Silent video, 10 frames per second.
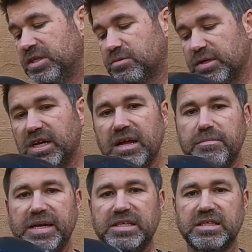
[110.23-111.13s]
So which
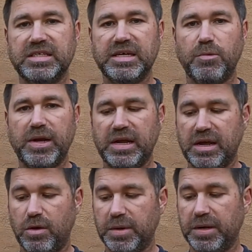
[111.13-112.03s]
led me to the Team Wendy
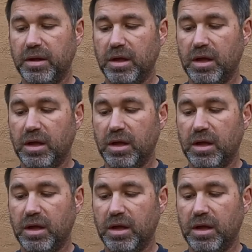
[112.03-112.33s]
helmet.